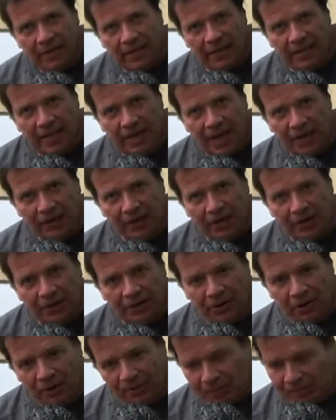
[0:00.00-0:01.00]
how it ended
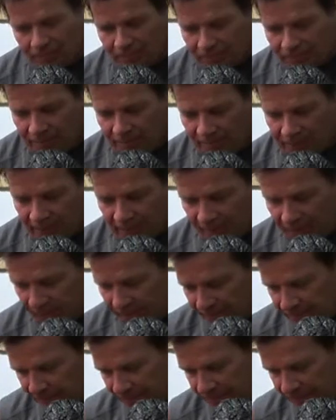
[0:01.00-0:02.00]
up here
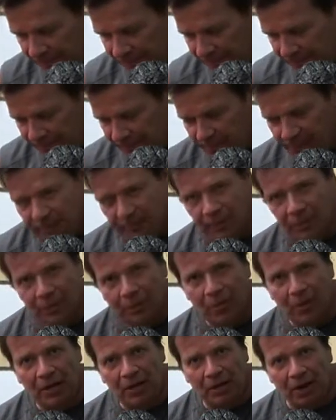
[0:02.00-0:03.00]
in
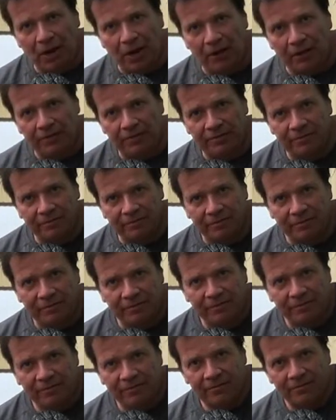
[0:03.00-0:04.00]
my yard
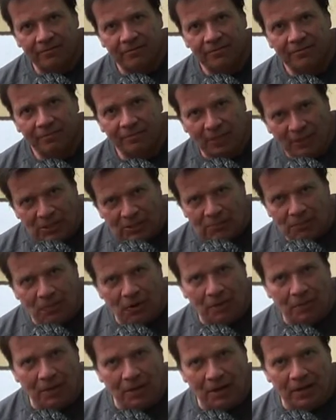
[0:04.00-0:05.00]
being spray
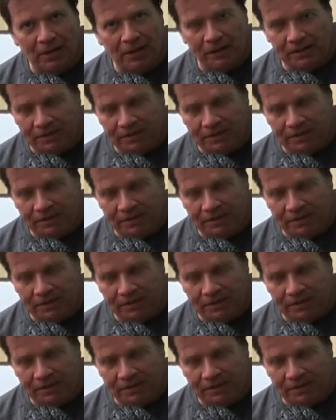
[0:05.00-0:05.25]
painted.